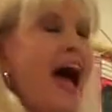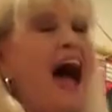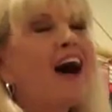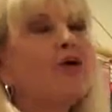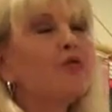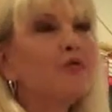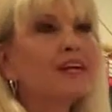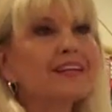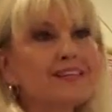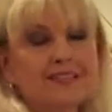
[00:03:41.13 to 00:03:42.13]
How
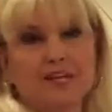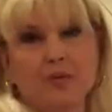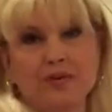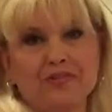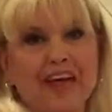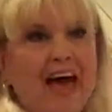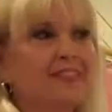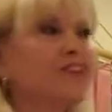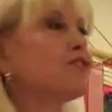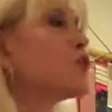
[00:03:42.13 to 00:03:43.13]
realistic was that?
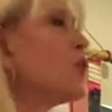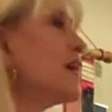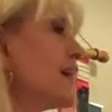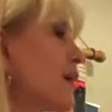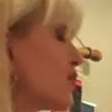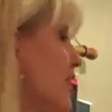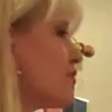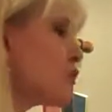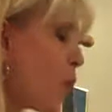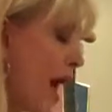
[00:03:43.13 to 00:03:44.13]
This
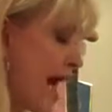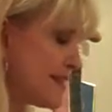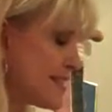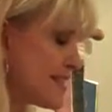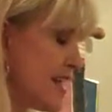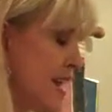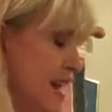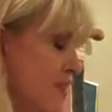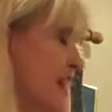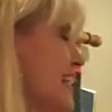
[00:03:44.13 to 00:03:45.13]
quest
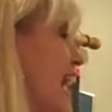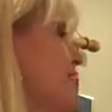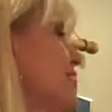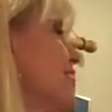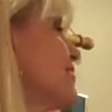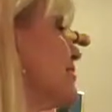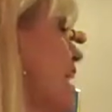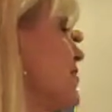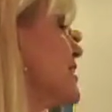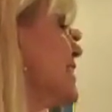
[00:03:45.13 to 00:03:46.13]
that lasted
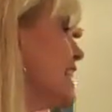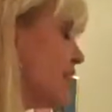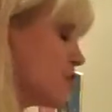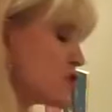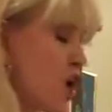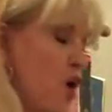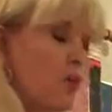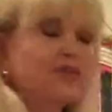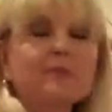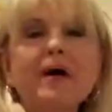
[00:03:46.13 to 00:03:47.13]
7 years
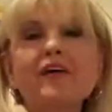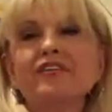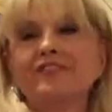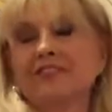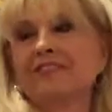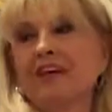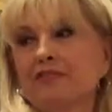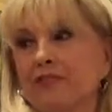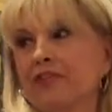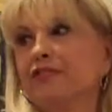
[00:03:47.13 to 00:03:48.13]
was about as
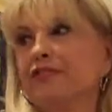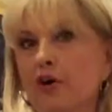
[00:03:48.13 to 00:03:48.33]
successful as